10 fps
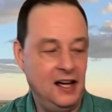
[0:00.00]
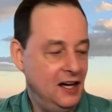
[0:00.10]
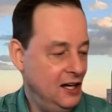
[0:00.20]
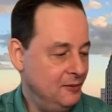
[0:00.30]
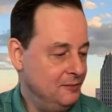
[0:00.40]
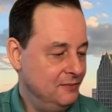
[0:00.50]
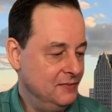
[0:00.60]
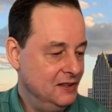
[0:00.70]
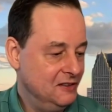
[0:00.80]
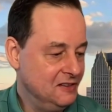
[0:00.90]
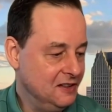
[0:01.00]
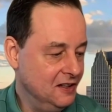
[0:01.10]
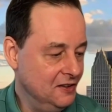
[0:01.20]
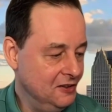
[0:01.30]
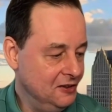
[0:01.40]
Um, there's
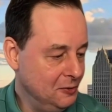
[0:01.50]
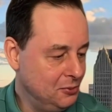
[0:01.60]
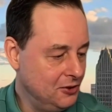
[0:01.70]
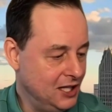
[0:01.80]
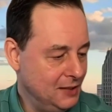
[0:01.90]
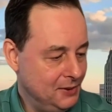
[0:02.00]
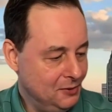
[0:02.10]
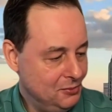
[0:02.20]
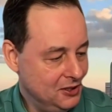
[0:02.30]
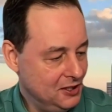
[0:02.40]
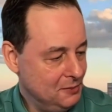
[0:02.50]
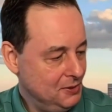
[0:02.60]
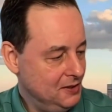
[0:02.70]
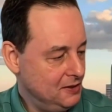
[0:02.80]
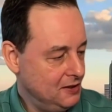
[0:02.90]
another little prop I'll bring up
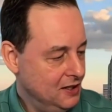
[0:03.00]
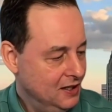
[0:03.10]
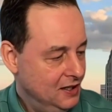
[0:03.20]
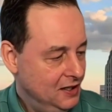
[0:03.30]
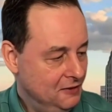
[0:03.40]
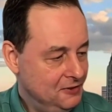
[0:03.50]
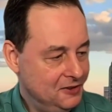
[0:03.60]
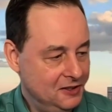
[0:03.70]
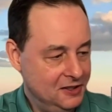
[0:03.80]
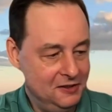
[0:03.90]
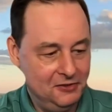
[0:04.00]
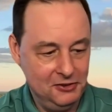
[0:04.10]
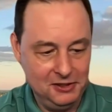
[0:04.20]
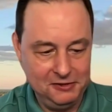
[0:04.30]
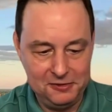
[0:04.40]
here. If you're
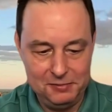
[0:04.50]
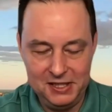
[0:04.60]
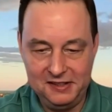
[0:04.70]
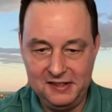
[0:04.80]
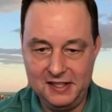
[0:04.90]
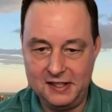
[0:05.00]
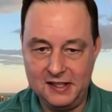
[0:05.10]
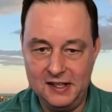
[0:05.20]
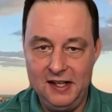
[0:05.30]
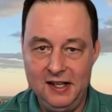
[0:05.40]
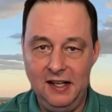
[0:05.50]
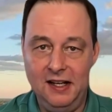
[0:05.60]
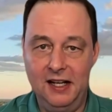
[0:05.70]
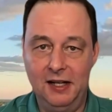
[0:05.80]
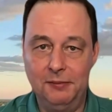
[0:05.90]
interviewing for big tech,
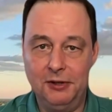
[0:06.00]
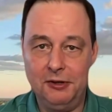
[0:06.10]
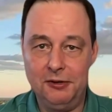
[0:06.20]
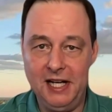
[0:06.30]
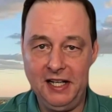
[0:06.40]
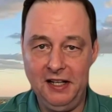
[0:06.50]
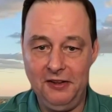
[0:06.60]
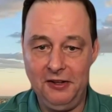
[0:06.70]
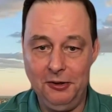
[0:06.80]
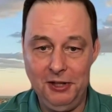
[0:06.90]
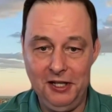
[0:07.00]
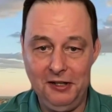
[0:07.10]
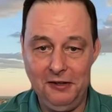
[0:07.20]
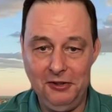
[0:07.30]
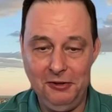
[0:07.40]
um, cracking the coding
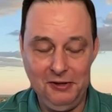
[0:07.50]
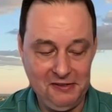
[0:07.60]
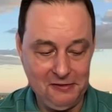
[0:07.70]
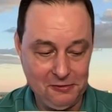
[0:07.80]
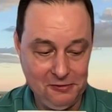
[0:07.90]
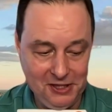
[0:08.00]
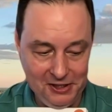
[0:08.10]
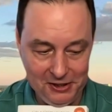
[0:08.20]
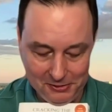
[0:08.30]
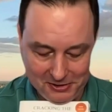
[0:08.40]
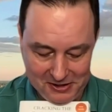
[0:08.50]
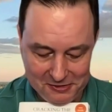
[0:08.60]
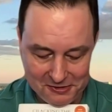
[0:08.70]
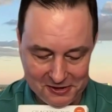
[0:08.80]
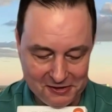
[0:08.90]
interview, this is a really old
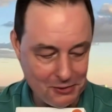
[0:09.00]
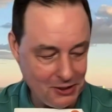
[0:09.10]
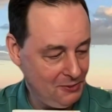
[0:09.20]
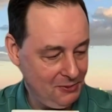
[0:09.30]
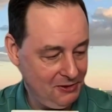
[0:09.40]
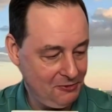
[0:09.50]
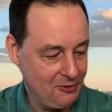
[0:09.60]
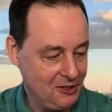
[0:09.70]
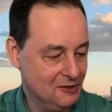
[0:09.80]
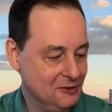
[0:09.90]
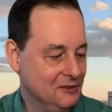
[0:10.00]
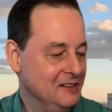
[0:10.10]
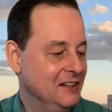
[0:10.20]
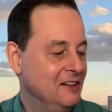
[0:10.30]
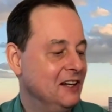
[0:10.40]
edition, it's probably four editions
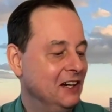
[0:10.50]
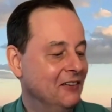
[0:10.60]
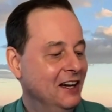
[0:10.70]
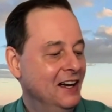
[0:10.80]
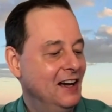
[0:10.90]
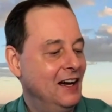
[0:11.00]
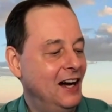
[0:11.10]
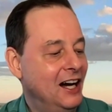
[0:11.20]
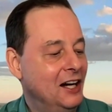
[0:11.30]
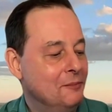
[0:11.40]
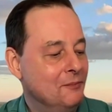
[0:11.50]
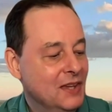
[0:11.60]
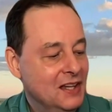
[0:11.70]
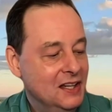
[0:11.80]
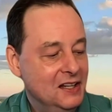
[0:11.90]
later now, um,
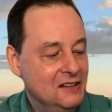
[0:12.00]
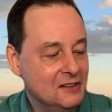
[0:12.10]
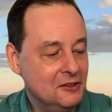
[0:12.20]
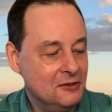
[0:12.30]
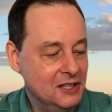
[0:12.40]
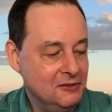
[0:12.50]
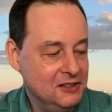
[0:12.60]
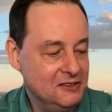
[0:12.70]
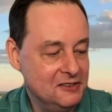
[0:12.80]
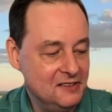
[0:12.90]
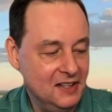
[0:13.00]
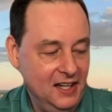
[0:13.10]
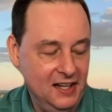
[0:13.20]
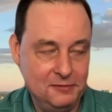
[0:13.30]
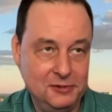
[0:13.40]
is a great resource to
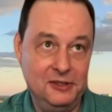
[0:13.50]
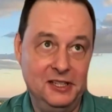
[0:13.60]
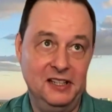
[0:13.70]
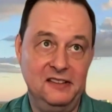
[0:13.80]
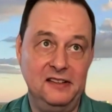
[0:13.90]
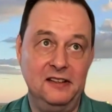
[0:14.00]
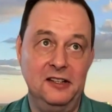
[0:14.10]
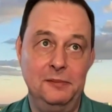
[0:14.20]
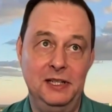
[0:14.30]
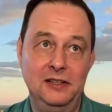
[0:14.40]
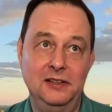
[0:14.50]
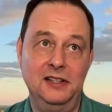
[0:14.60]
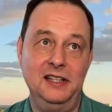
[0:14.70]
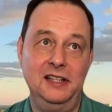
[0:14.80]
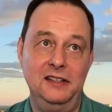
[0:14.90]
have, but realize they're gonna be
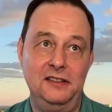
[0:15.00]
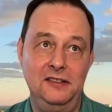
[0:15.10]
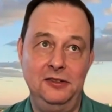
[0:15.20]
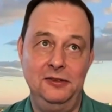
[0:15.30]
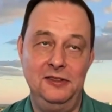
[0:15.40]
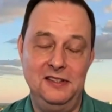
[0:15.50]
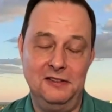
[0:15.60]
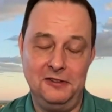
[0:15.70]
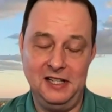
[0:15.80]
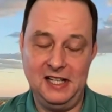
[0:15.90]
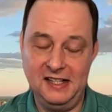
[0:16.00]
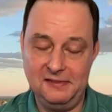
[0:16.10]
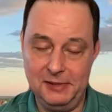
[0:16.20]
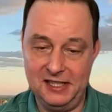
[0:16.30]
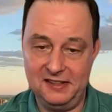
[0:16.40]
looking at two different
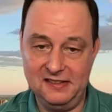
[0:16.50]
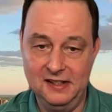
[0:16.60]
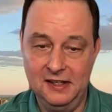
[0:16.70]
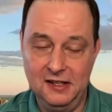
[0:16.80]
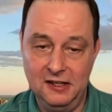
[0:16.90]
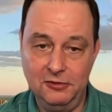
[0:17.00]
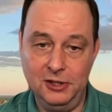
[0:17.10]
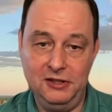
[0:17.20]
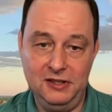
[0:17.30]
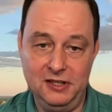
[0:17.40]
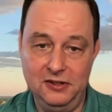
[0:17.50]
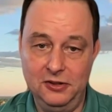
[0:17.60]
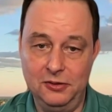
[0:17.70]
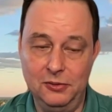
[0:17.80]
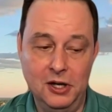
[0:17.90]
aspects of what you can
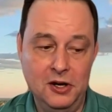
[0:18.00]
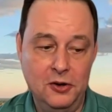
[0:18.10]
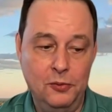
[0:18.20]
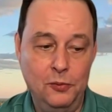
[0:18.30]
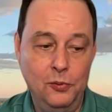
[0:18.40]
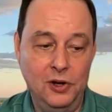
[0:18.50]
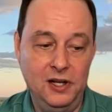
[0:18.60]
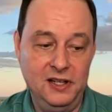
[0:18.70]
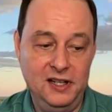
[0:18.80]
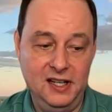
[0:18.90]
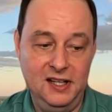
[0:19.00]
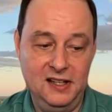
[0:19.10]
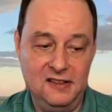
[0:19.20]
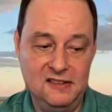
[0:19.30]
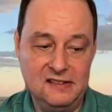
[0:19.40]
do. One
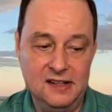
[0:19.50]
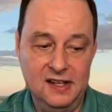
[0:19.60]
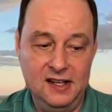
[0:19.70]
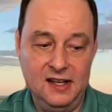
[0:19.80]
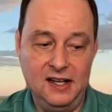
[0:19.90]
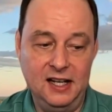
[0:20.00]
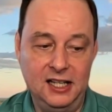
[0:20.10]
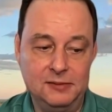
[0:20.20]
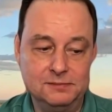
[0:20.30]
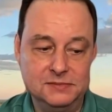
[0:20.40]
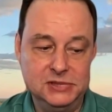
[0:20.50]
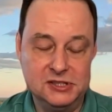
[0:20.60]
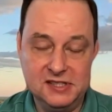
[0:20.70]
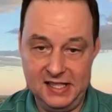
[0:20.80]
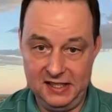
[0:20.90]
is um,
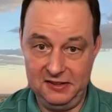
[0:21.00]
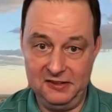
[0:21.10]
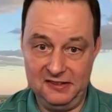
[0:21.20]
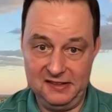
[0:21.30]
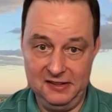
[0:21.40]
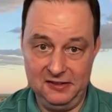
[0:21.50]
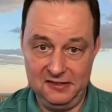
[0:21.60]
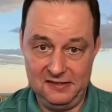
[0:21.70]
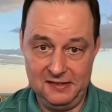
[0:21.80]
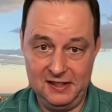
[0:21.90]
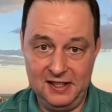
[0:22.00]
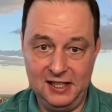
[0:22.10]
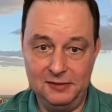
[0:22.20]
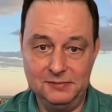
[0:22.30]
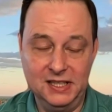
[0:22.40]
your technical skills.
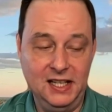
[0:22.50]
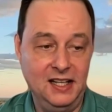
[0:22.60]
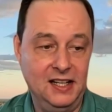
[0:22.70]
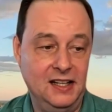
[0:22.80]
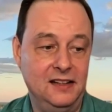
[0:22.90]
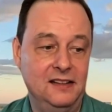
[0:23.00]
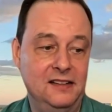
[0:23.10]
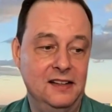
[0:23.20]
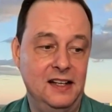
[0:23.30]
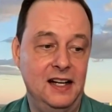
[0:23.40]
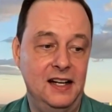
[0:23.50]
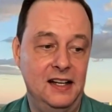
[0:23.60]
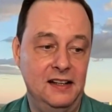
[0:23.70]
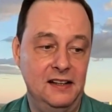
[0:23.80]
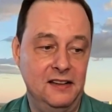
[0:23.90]
Um, and
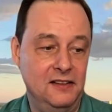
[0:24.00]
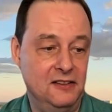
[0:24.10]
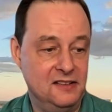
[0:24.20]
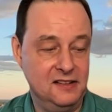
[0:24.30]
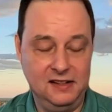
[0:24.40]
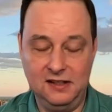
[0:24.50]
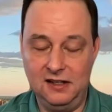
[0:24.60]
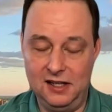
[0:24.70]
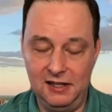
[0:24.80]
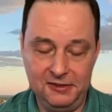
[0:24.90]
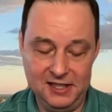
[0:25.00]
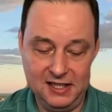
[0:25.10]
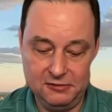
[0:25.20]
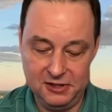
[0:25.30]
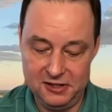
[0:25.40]
uh, there's an awful
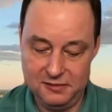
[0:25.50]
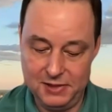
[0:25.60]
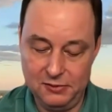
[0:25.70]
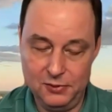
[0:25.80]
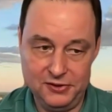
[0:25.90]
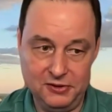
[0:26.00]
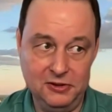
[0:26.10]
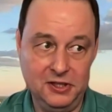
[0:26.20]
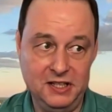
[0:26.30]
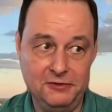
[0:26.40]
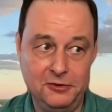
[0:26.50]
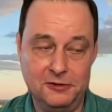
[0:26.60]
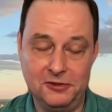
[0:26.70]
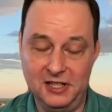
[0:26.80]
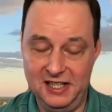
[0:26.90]
lot written about what they're looking for
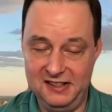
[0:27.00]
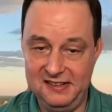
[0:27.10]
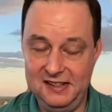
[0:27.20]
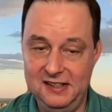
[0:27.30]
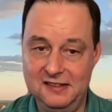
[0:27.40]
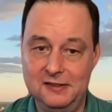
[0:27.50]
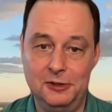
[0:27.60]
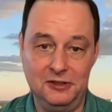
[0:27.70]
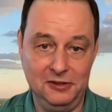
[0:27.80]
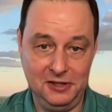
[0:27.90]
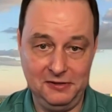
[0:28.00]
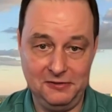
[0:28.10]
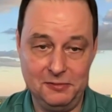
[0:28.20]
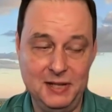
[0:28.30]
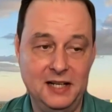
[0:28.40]
for ICs and what they're looking
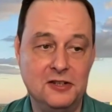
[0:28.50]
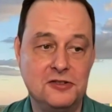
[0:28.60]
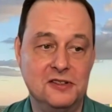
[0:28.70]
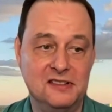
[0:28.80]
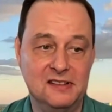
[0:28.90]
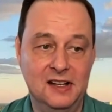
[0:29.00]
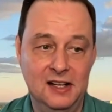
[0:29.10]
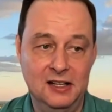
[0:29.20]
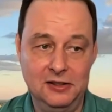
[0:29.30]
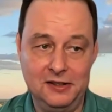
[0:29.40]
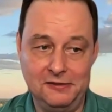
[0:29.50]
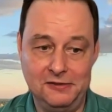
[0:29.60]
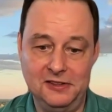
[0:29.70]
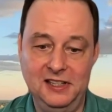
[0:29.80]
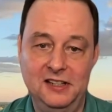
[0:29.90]
for managers, looking
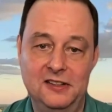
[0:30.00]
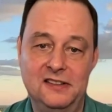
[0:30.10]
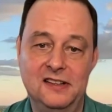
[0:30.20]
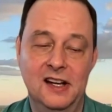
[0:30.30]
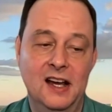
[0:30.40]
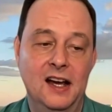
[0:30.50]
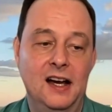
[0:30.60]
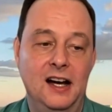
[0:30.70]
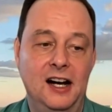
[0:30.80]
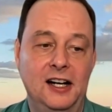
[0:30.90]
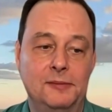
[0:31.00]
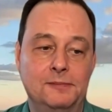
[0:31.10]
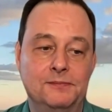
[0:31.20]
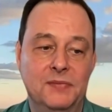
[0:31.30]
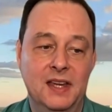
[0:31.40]
for leaders.
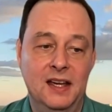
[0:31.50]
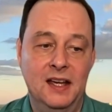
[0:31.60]
Um,